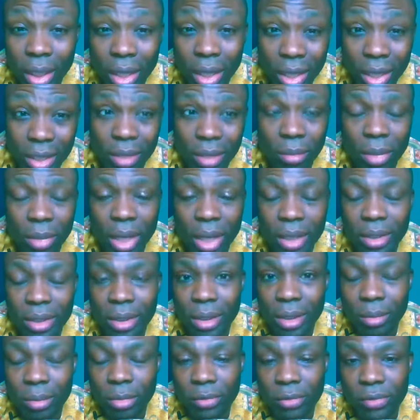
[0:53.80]
in the
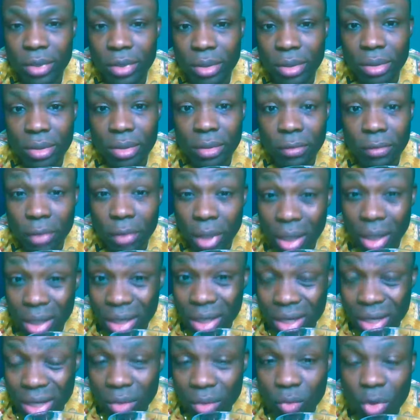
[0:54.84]
mighty name of Jesus. If you are
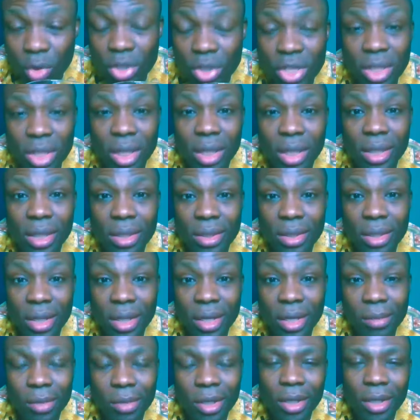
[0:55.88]
here watching at this
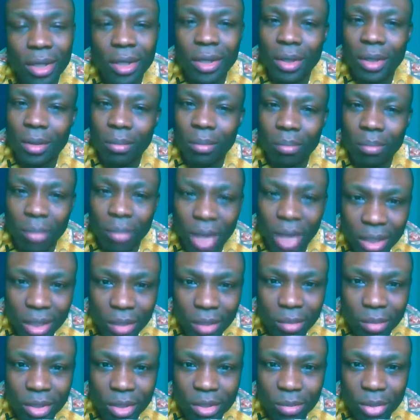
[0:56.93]
time, my
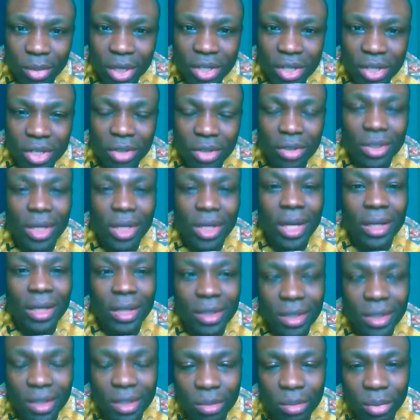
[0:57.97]
name is Precious and
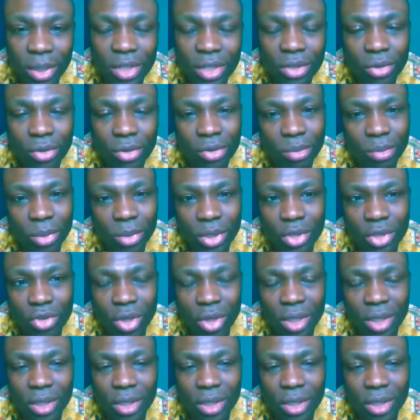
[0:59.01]
this is Precious Spiritual